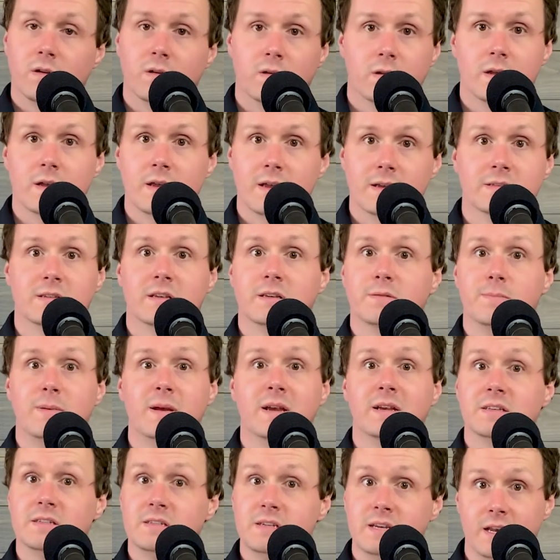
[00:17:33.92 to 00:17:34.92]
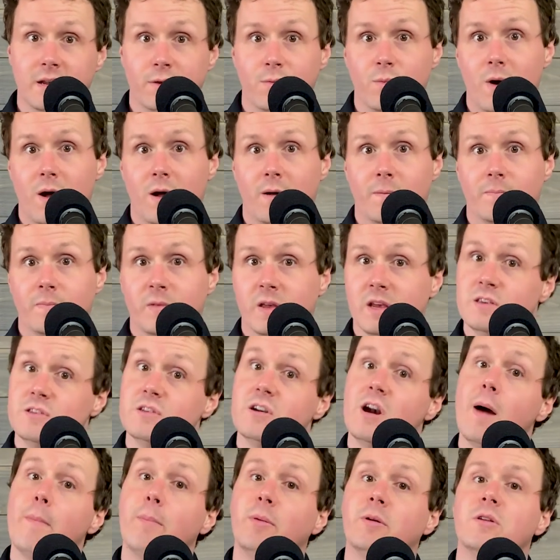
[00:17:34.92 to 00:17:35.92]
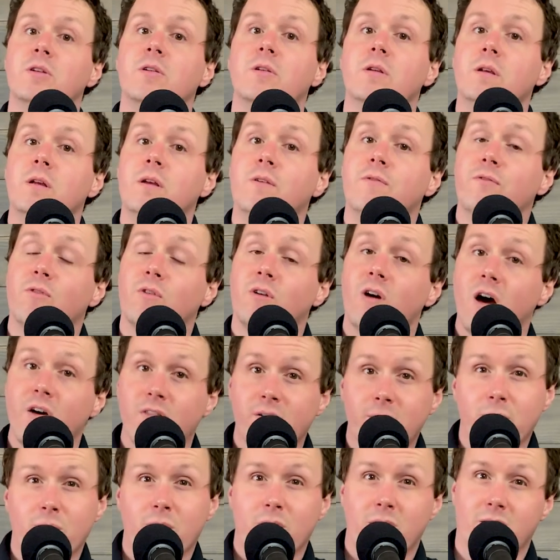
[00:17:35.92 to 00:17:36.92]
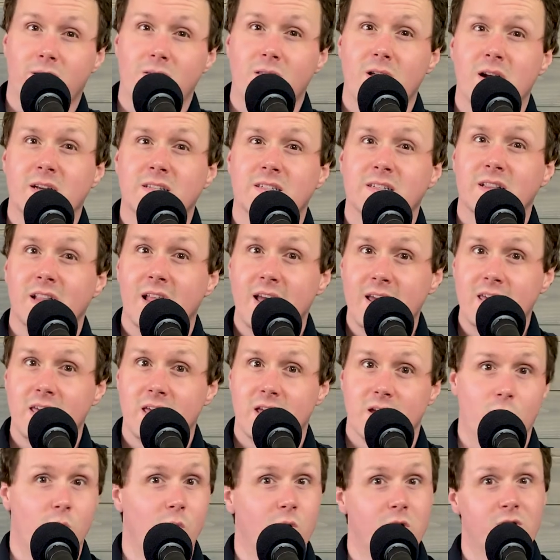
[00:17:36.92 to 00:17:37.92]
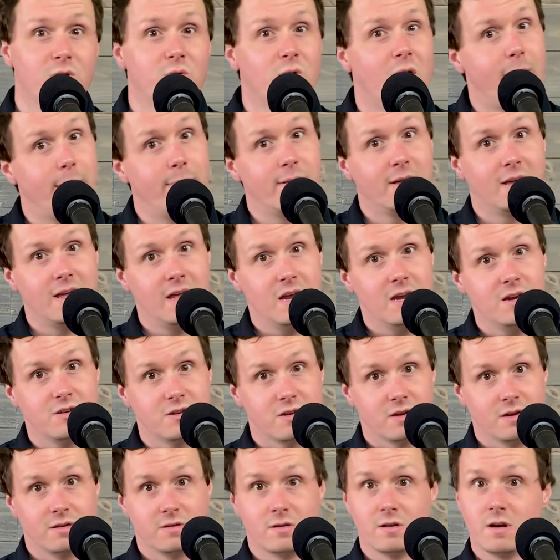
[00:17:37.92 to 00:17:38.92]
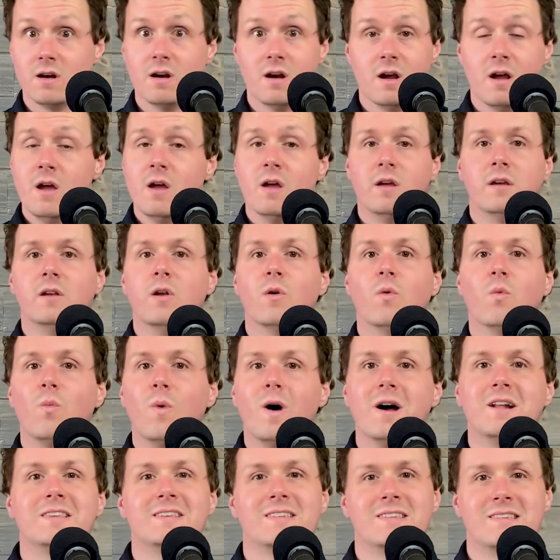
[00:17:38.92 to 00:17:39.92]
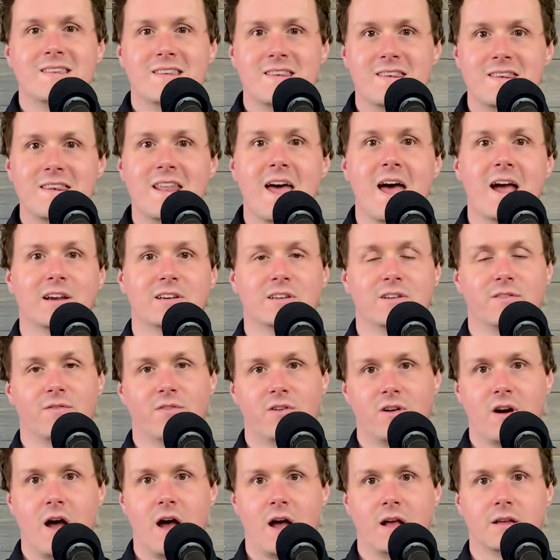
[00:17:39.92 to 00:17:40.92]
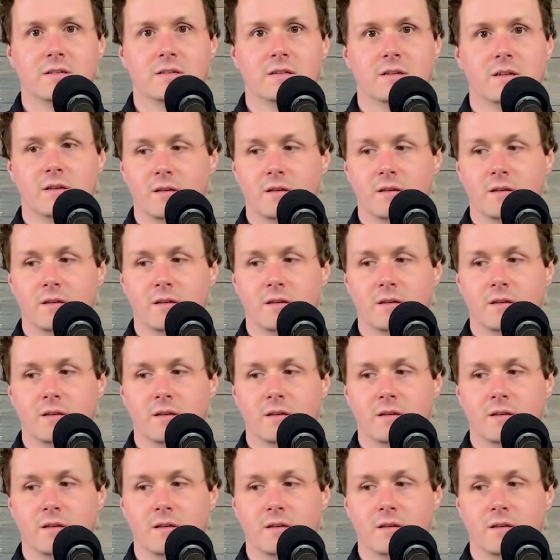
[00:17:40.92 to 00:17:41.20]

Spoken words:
Is this being seeded well? Is there opportunity for other product lines like it or new applications or, what's next for us?